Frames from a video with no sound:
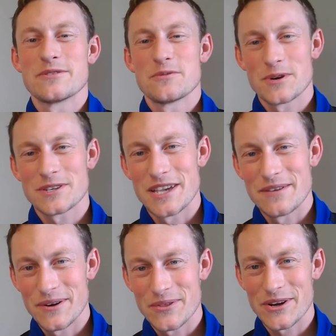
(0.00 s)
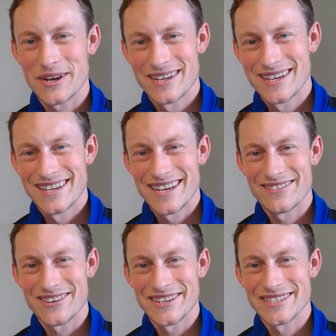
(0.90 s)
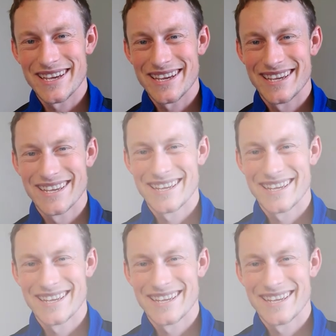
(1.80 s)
work safe out there. Have a great day.